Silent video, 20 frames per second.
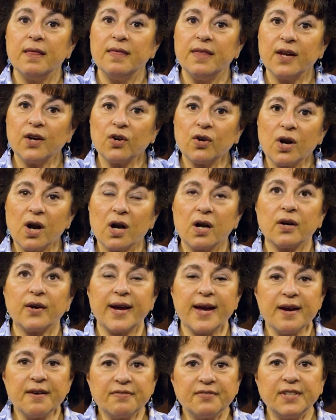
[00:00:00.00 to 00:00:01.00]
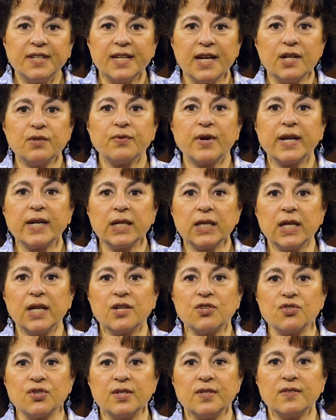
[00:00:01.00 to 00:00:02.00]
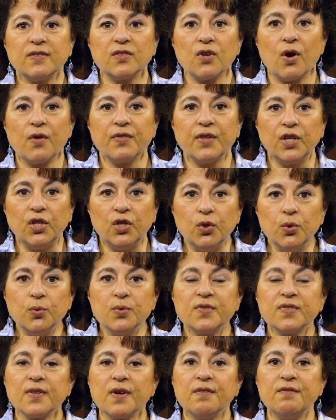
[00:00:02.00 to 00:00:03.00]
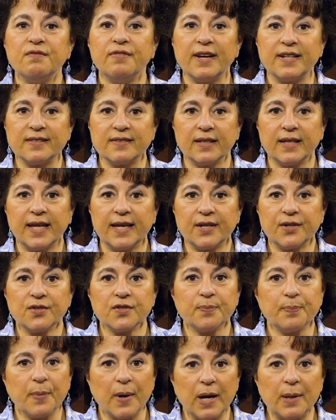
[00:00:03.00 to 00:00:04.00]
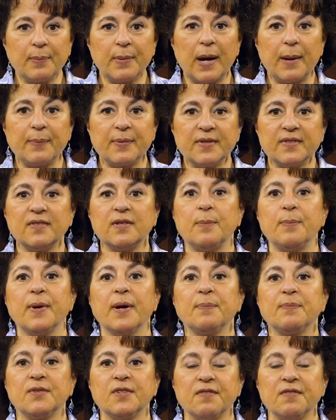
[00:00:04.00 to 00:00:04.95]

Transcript: There are FDA regulations on the use of ventilators, BiPAP, and CPAP